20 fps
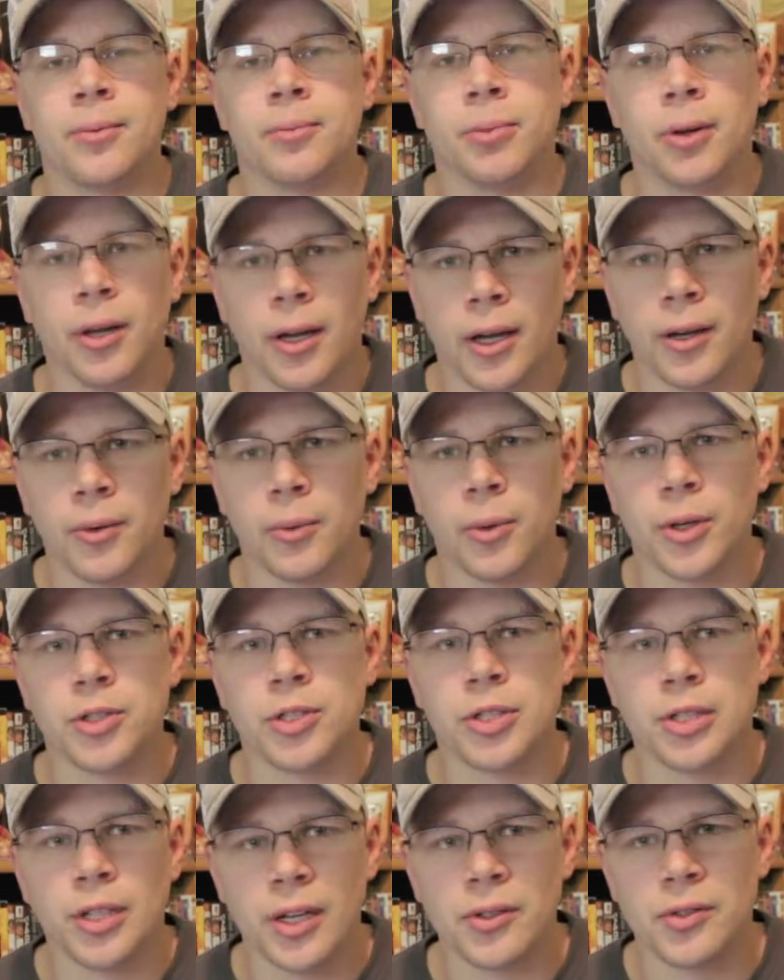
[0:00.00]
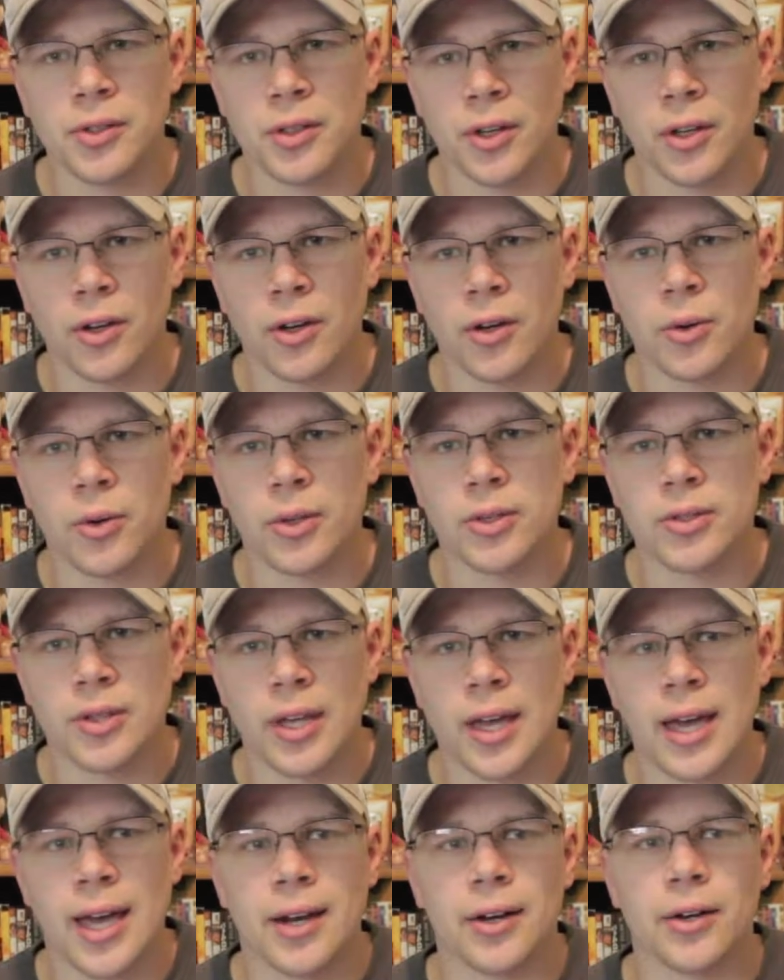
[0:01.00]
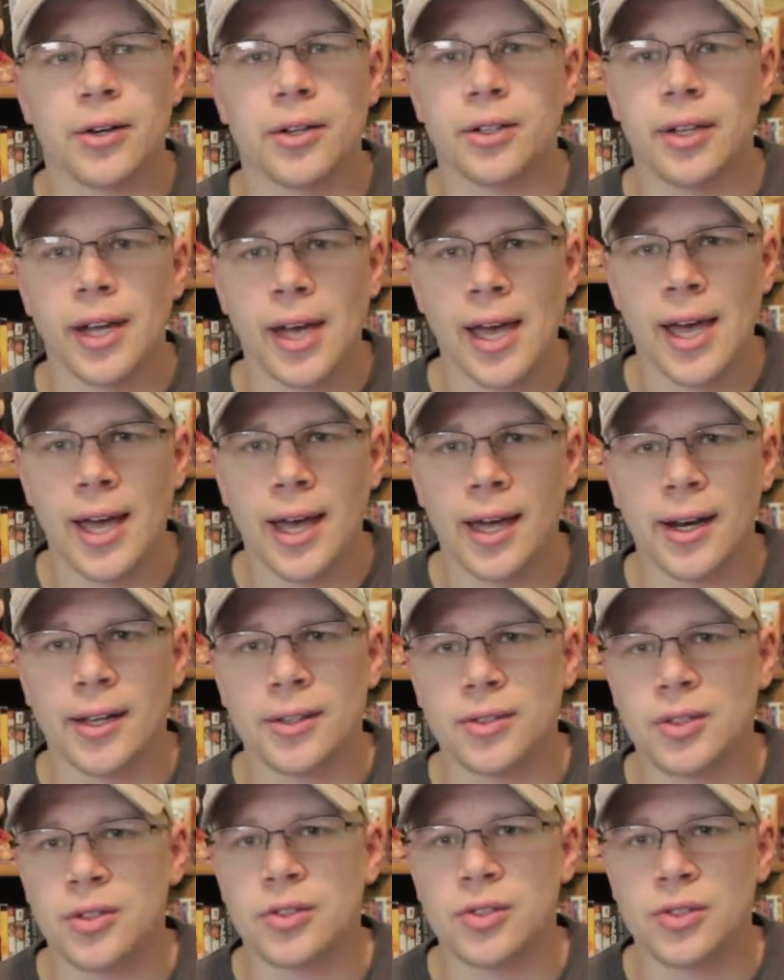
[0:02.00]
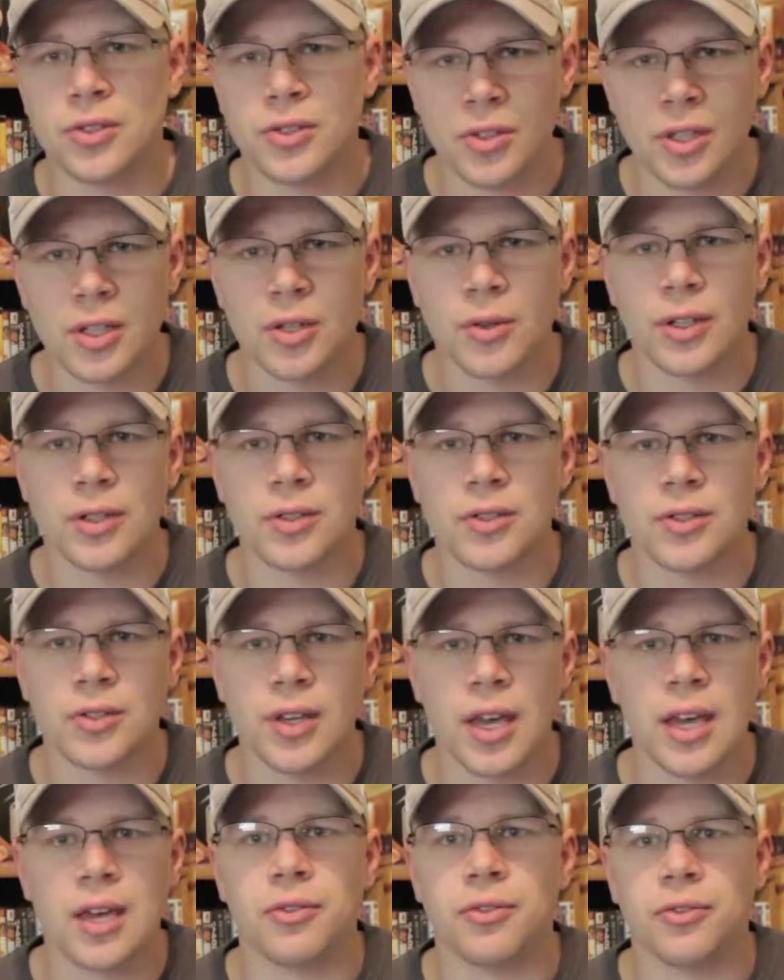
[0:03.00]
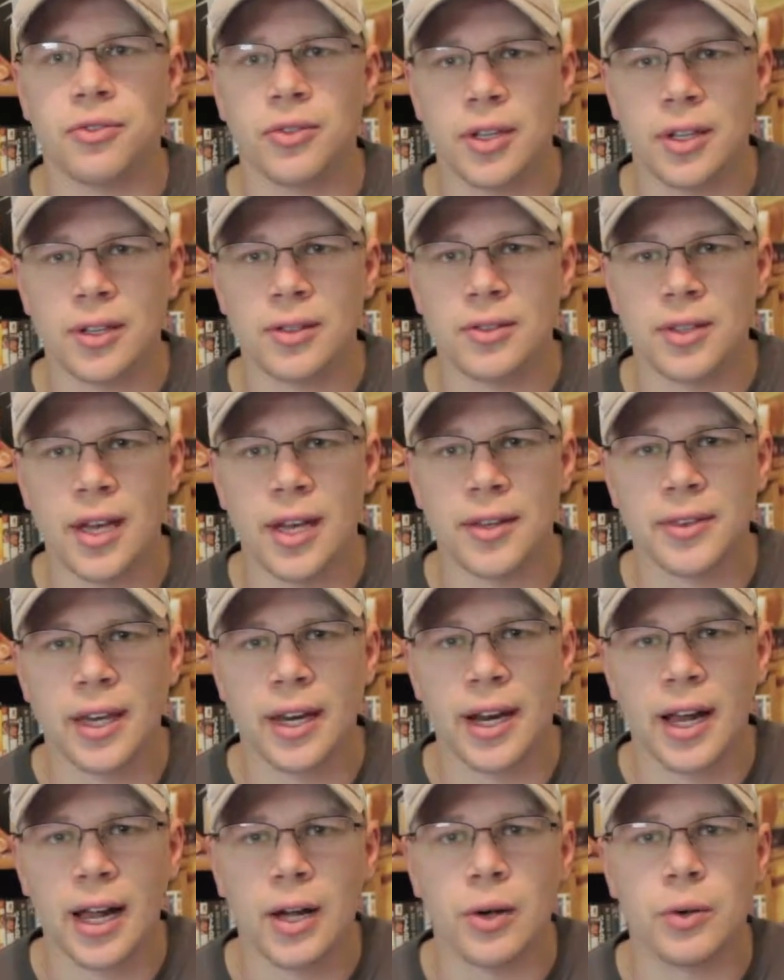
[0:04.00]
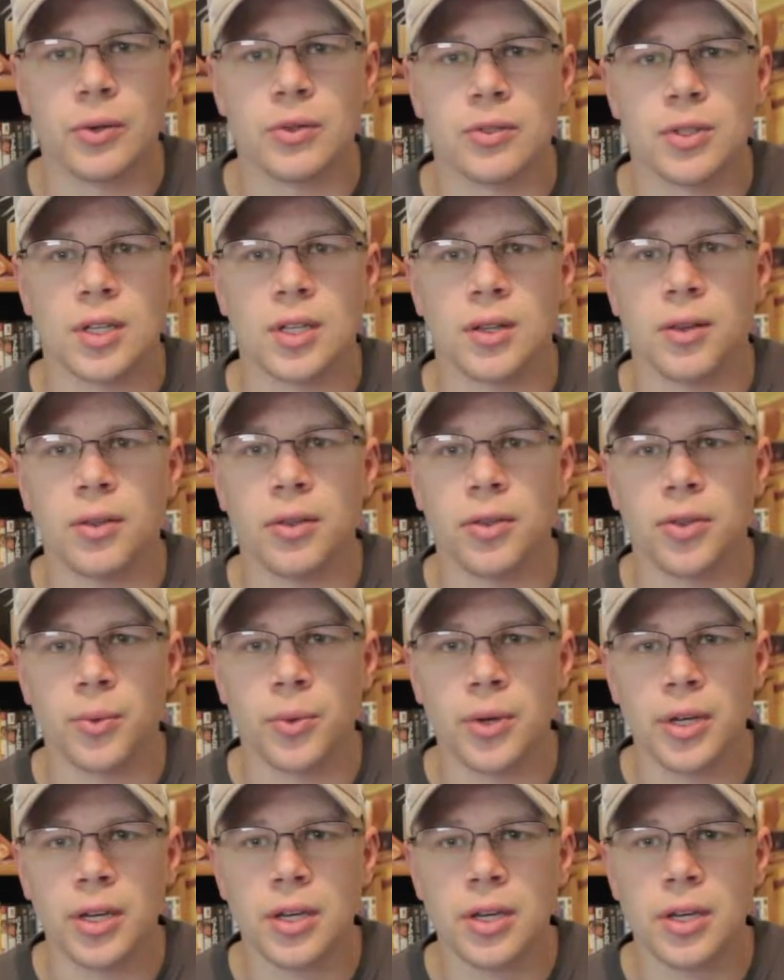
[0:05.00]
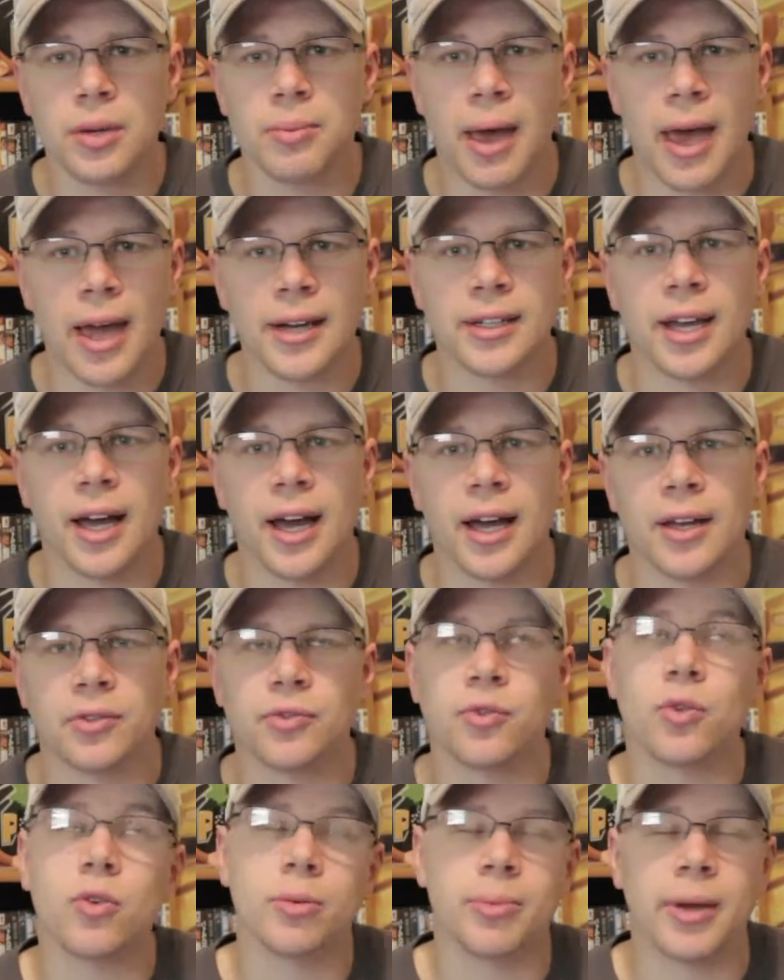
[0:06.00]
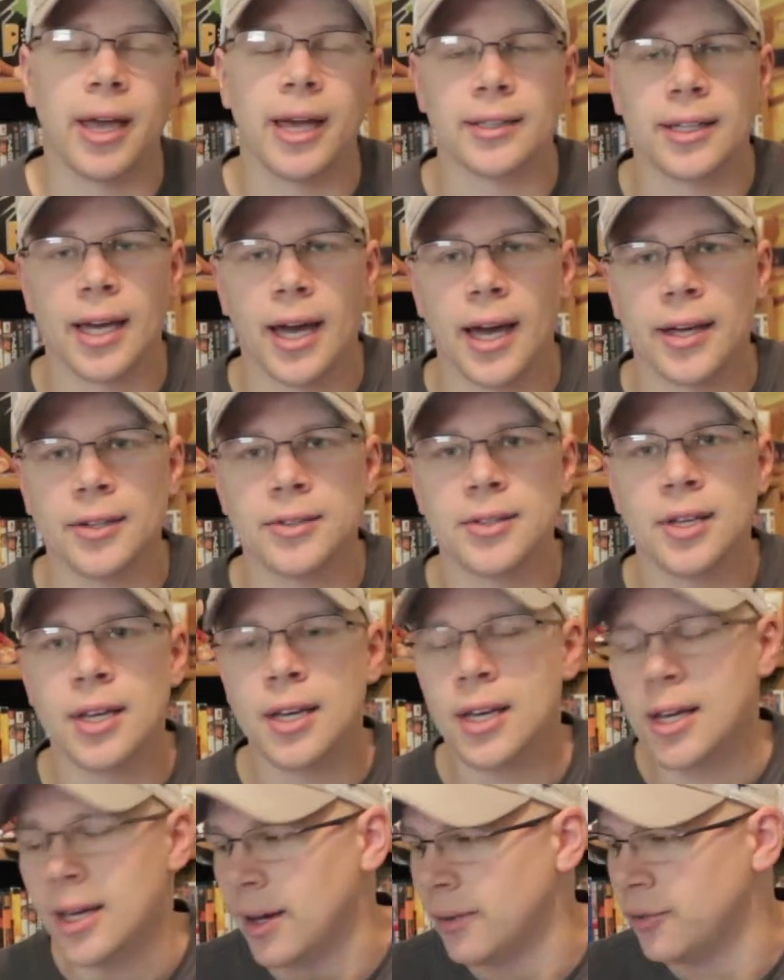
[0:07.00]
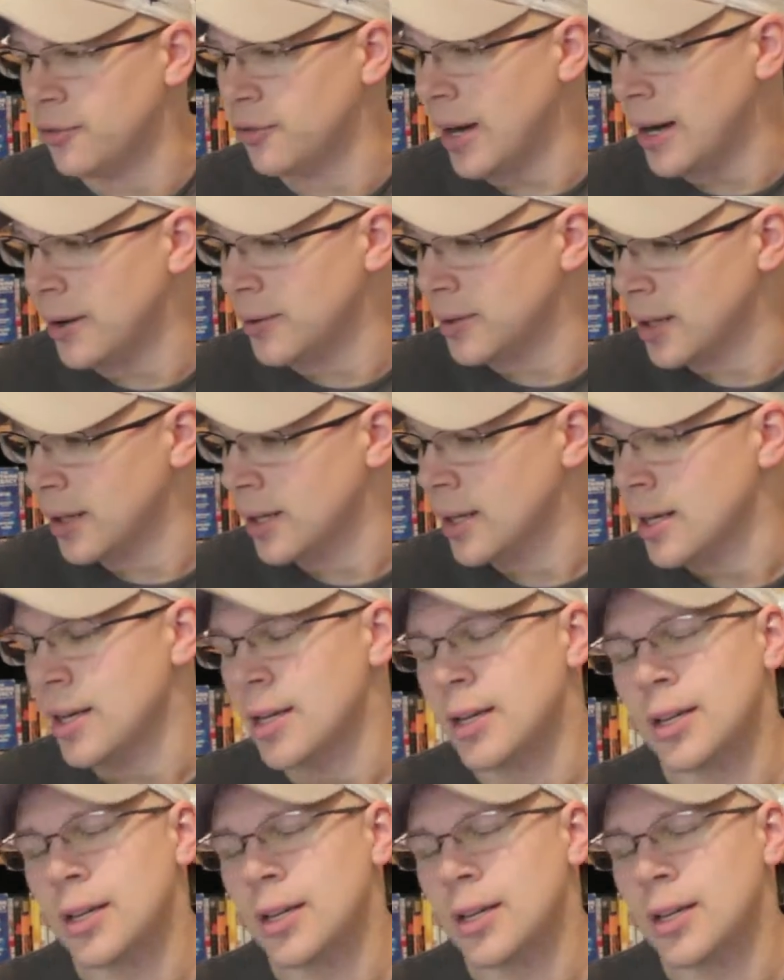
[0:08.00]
But what she doesn't know is that her dad has a secret safe inside that house, and four bad guys, have found it.